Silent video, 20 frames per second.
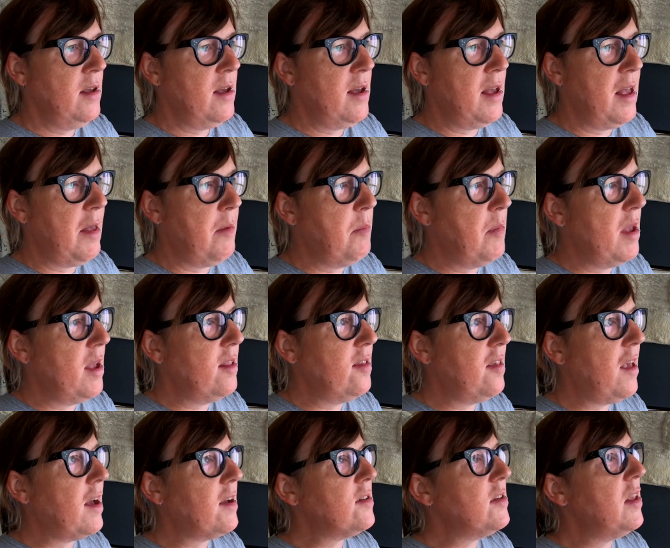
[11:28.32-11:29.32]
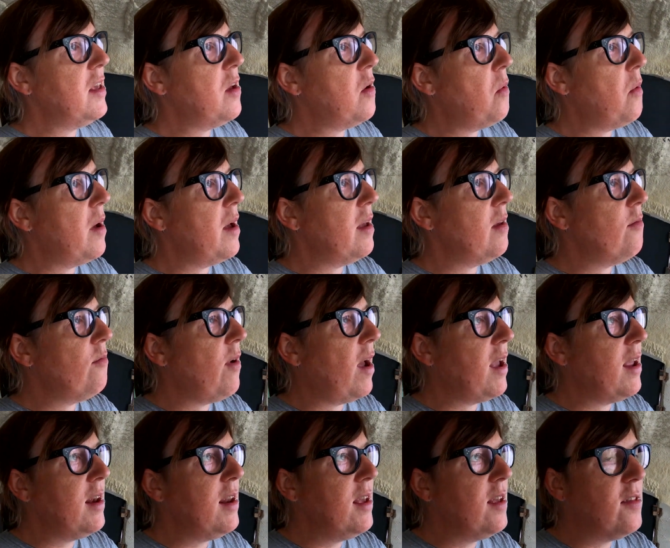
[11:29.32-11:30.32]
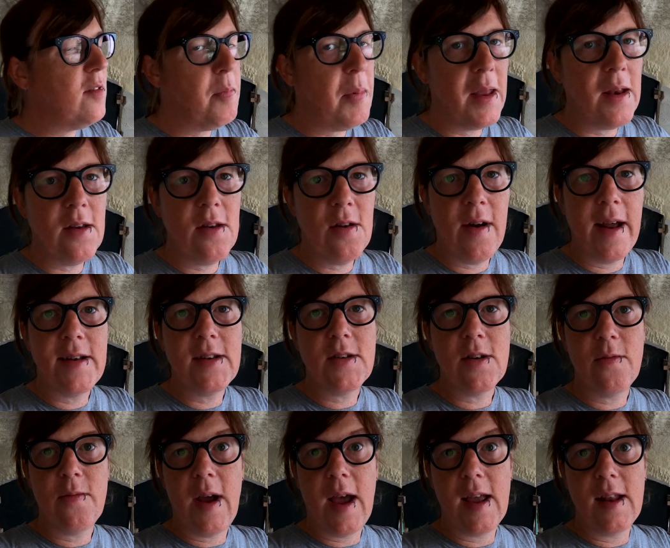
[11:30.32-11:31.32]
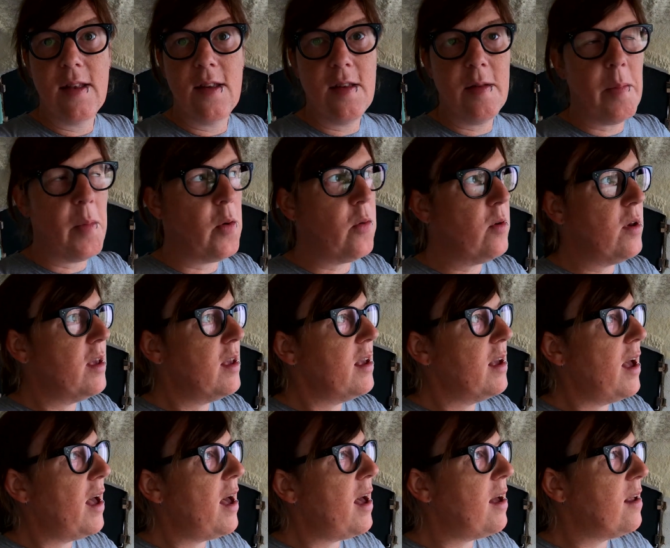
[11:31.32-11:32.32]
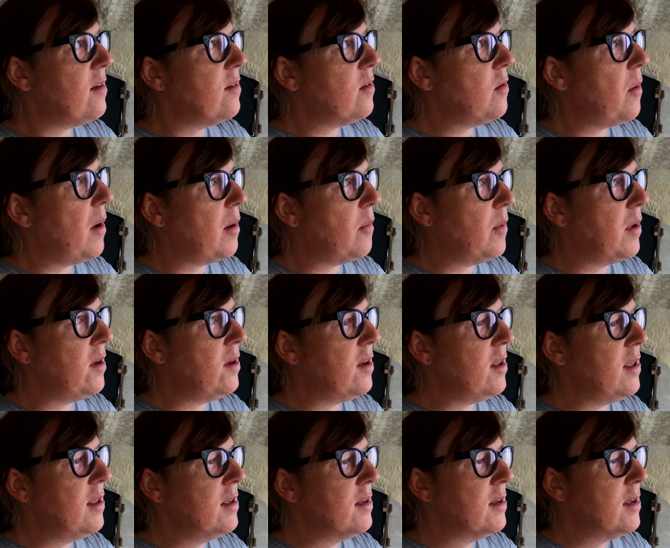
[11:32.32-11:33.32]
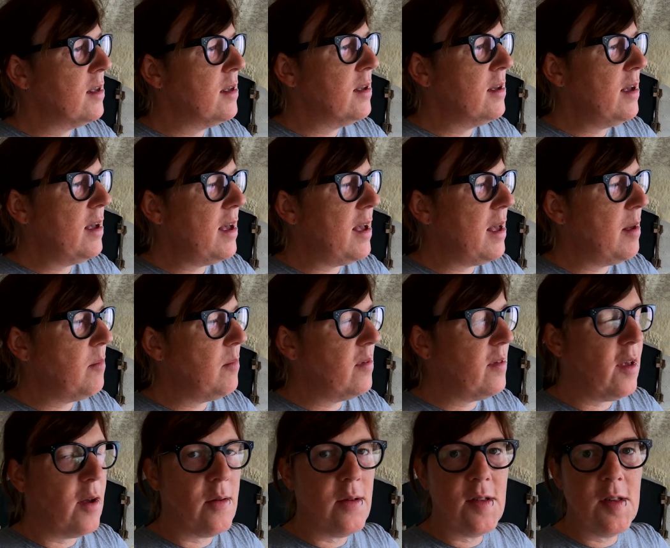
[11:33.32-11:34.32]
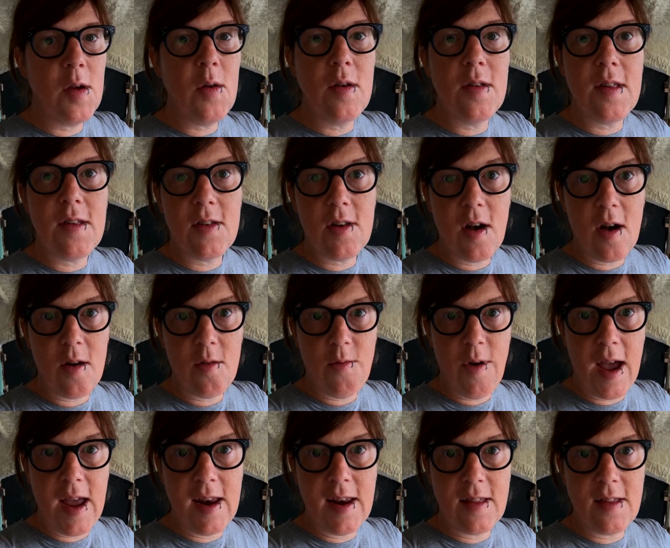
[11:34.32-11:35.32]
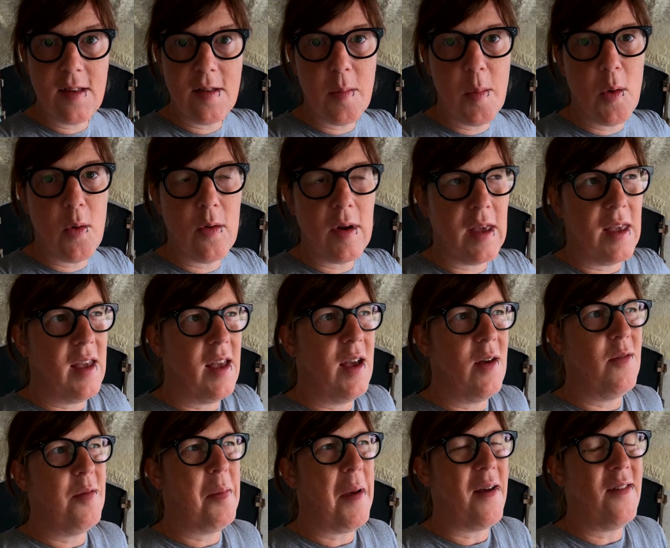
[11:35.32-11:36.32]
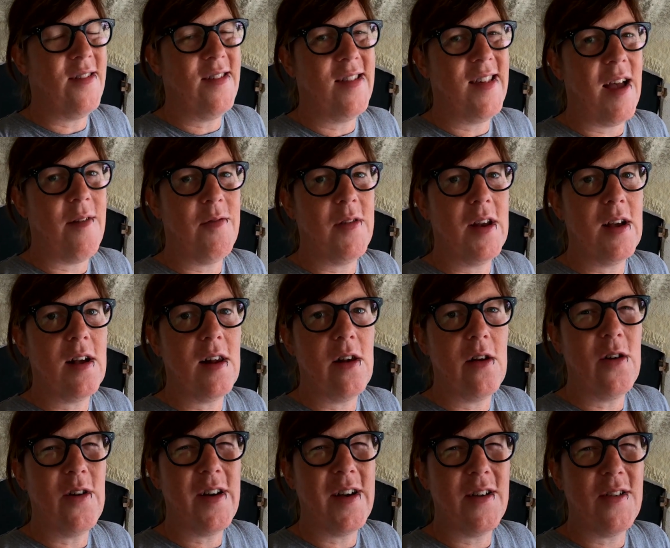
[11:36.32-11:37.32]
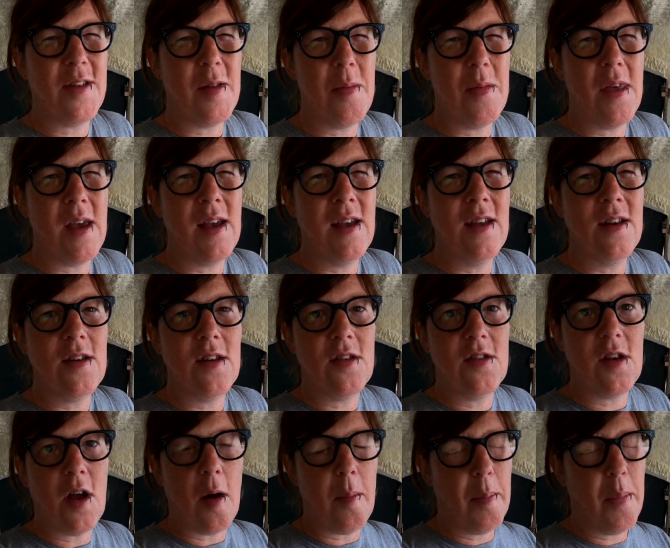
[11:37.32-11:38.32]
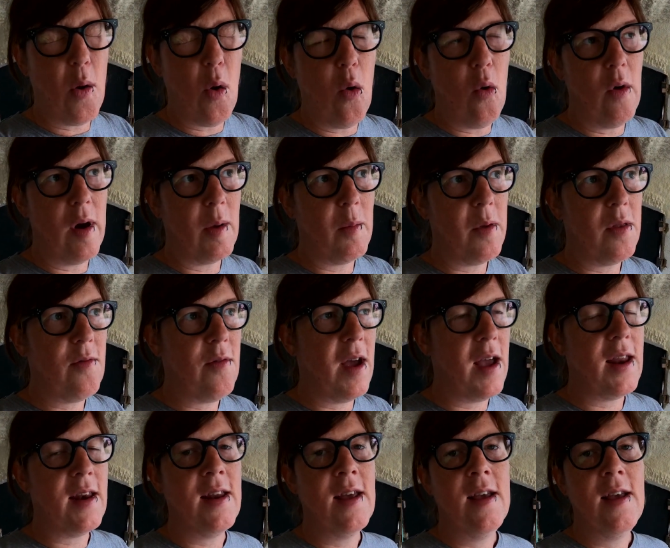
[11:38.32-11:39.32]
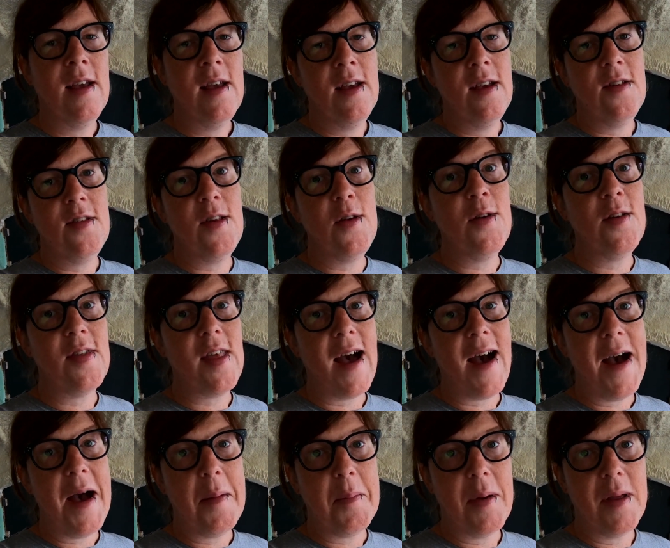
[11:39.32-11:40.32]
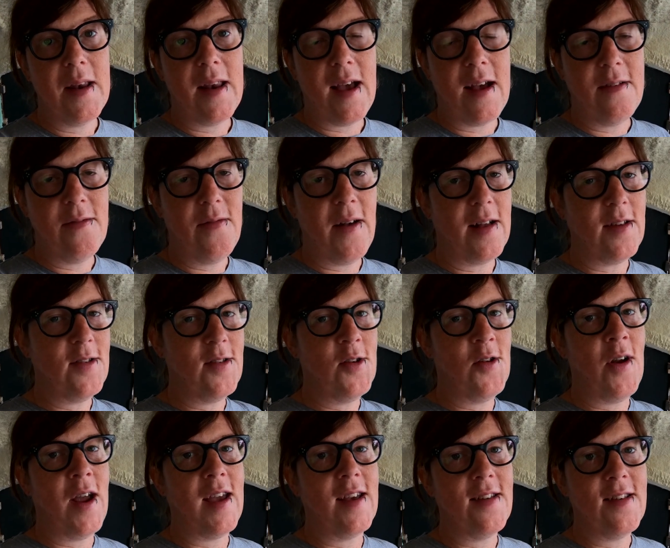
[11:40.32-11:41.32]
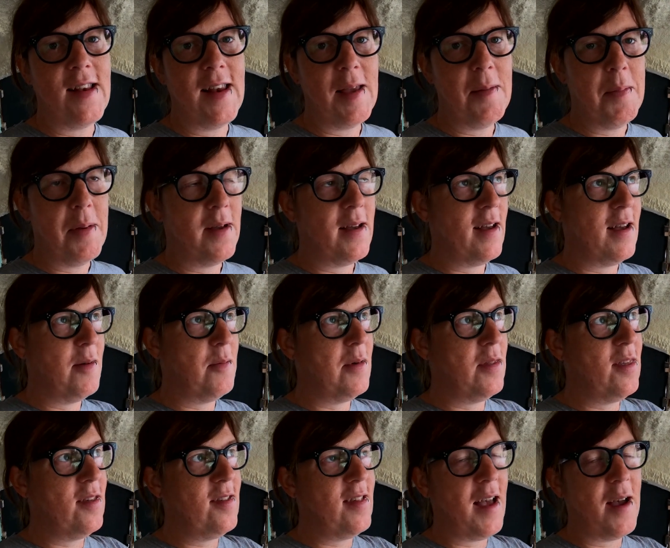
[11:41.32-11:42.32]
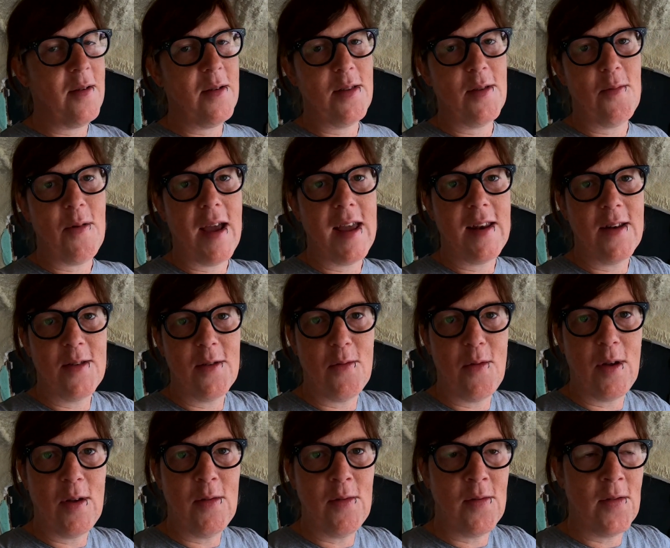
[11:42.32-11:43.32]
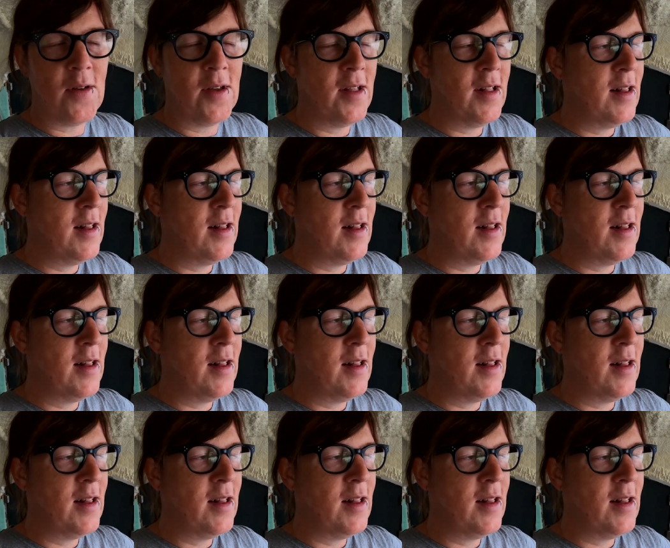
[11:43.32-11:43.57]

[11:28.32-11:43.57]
It's actually quite rainy. It's been torrential rain this morning and quite windy. So as soon as it started raining this morning, it was about 7 o'clock or something, it just started pouring with rain. As soon as that happened, I fell straight asleep with the sound of the rain on the roof.